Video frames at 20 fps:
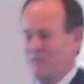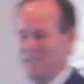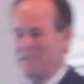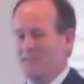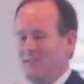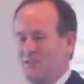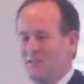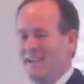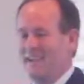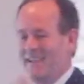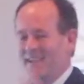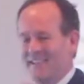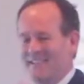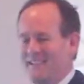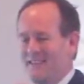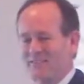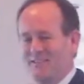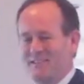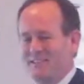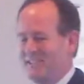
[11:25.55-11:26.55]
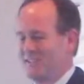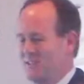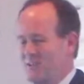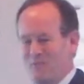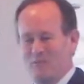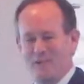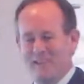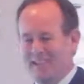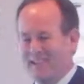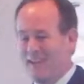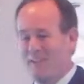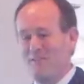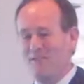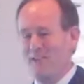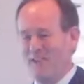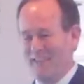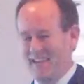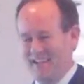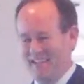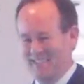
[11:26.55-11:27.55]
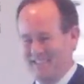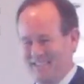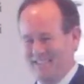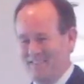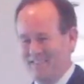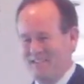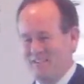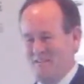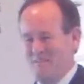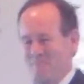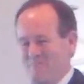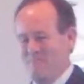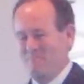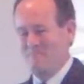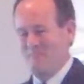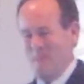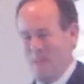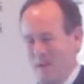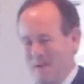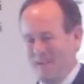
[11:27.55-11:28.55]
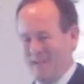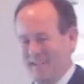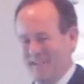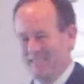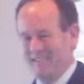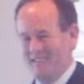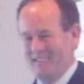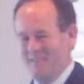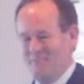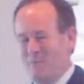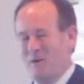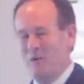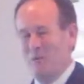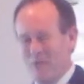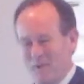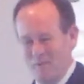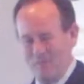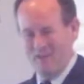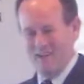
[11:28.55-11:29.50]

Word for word: which is okay in San Francisco. We love all that stuff.